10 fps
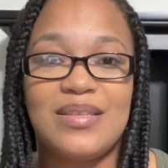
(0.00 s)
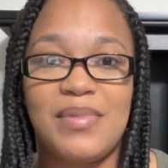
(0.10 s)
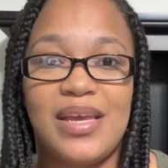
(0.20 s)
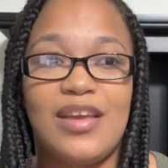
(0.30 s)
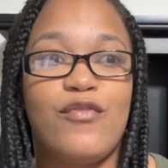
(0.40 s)

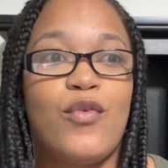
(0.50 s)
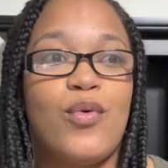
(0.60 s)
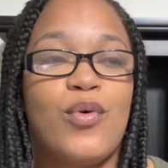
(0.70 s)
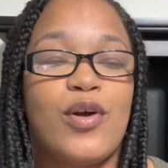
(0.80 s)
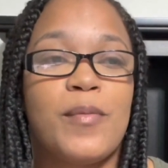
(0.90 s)
me
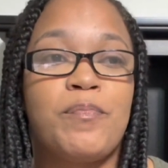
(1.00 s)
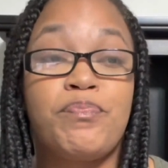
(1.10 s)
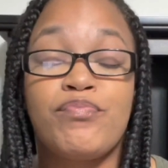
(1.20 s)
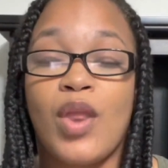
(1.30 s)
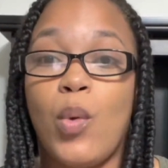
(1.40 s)
for
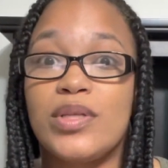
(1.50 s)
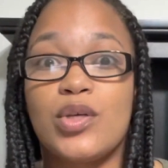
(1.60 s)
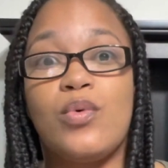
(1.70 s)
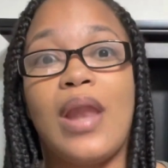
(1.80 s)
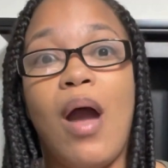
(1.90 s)
what
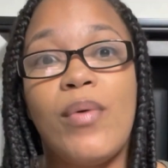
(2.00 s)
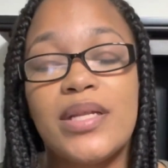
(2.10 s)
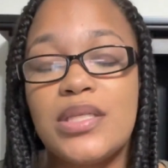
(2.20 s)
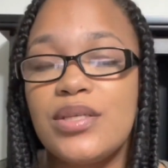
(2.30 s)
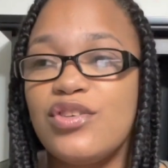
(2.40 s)
school I
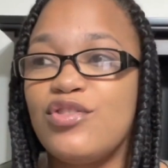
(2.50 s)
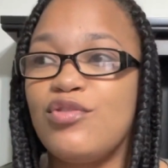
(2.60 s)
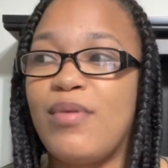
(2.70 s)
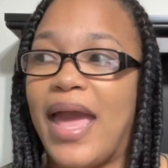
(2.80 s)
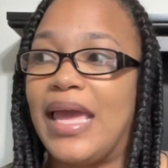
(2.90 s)
went
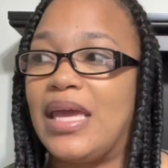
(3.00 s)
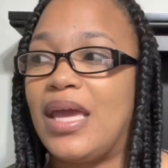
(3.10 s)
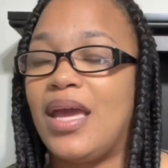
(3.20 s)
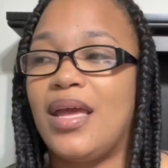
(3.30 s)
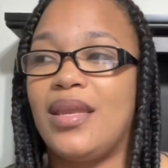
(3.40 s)
to
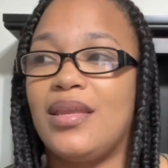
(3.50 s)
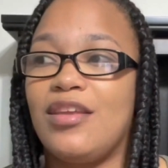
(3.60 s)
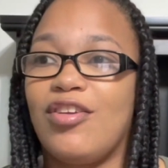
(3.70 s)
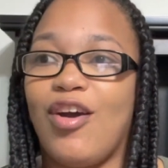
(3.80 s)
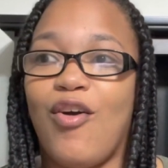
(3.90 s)
and,
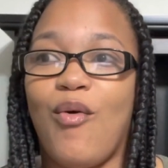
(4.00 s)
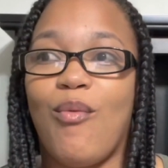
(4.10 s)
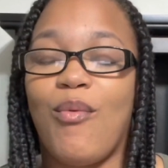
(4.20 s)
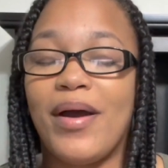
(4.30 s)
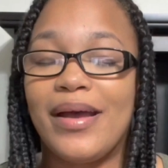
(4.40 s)

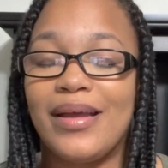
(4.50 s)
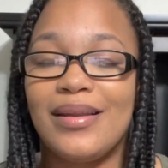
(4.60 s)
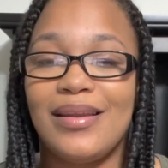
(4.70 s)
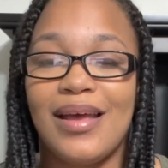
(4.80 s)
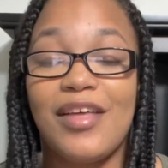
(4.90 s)

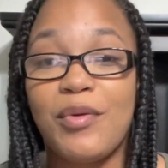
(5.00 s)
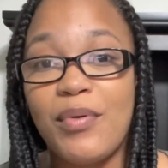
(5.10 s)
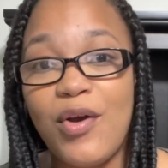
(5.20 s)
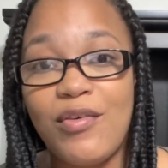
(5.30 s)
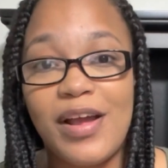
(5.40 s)
what other
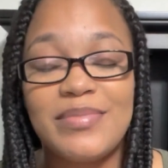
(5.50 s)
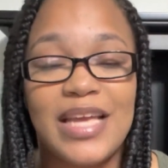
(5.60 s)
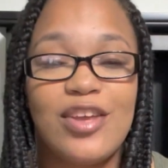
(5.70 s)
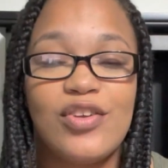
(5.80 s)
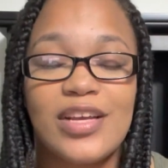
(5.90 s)
programs
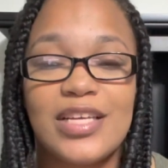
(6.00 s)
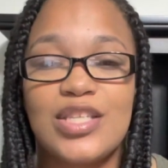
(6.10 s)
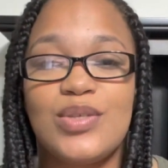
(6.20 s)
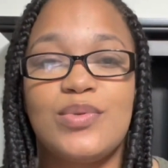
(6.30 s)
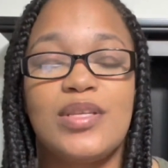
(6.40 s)
can you look
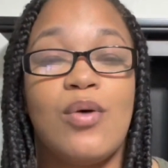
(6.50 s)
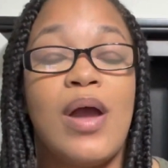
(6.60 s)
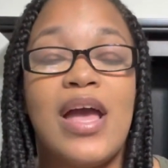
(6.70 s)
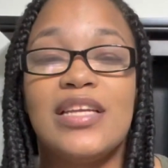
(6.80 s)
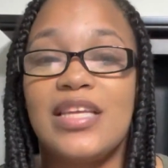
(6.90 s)
into. So
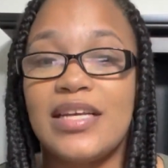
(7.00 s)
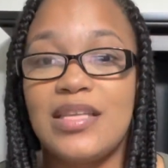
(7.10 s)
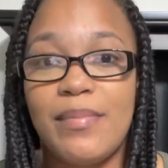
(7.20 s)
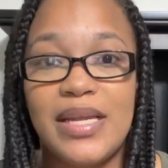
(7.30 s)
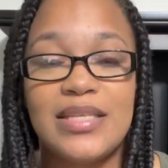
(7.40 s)
check
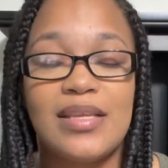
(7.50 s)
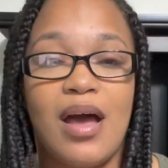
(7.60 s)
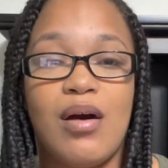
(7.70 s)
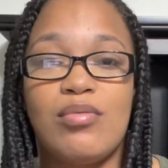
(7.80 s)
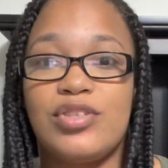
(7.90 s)
some of these
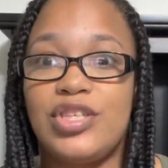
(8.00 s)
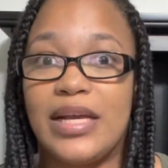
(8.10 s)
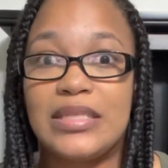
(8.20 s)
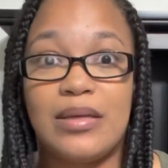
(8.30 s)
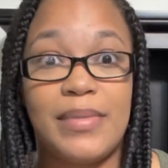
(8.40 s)
out,
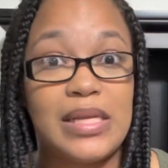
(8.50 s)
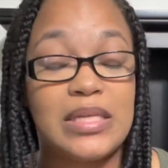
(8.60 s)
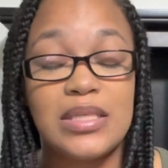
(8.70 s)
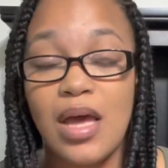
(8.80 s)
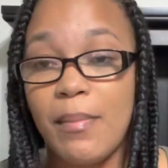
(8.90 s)
check some of
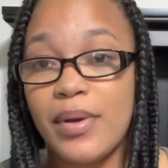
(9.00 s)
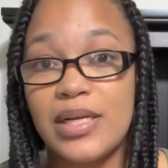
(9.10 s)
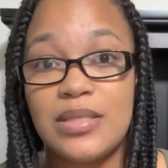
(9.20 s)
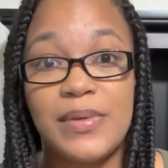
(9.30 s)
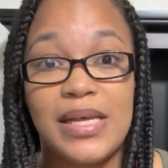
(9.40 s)
these
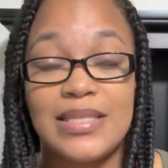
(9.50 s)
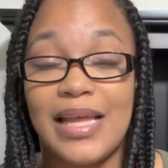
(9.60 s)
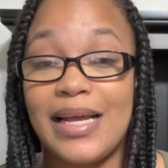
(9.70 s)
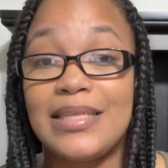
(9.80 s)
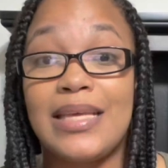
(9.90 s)
numbers, because
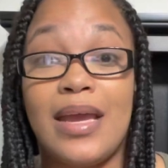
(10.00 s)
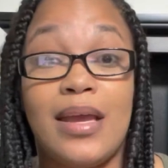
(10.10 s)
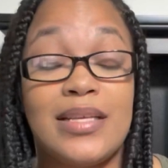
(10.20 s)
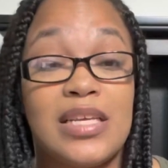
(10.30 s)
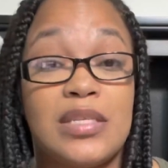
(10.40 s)
like I said,
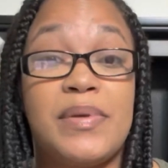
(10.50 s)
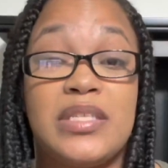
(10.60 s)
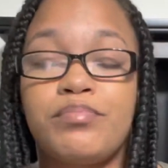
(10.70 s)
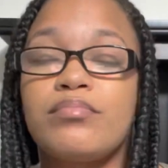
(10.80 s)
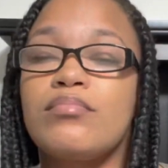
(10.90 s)
it's
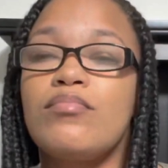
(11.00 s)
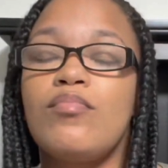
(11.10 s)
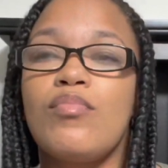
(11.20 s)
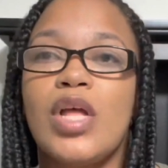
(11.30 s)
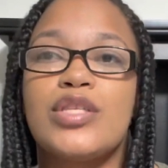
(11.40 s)
expensive.
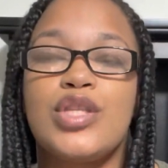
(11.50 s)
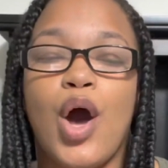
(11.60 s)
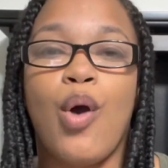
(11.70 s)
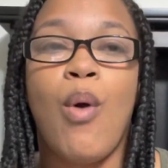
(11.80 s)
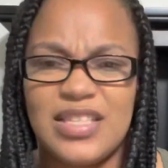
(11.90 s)

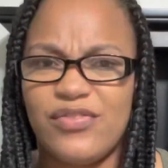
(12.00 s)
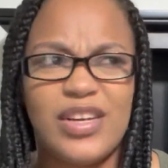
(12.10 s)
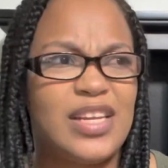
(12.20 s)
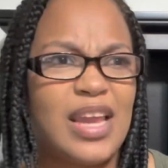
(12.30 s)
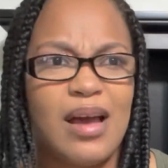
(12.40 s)
So it's
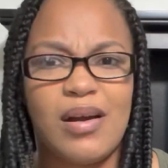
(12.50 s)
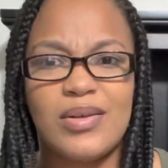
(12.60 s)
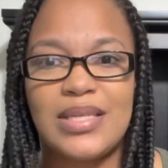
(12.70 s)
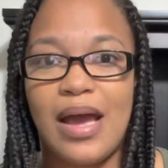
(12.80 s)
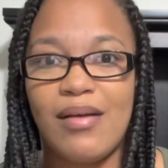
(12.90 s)
really loud
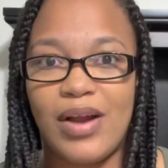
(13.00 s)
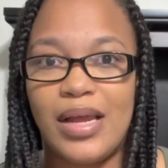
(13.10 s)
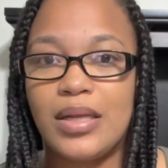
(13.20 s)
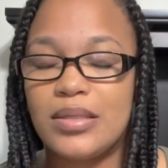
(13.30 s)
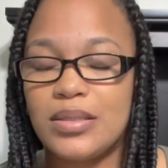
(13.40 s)
outside,
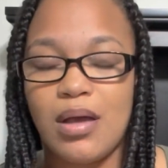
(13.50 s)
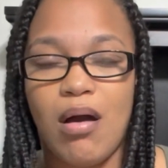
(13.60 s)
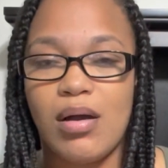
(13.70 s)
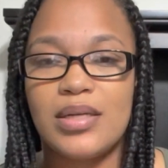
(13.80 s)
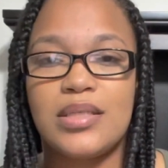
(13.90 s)
right?
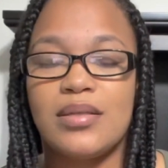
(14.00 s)
Cars.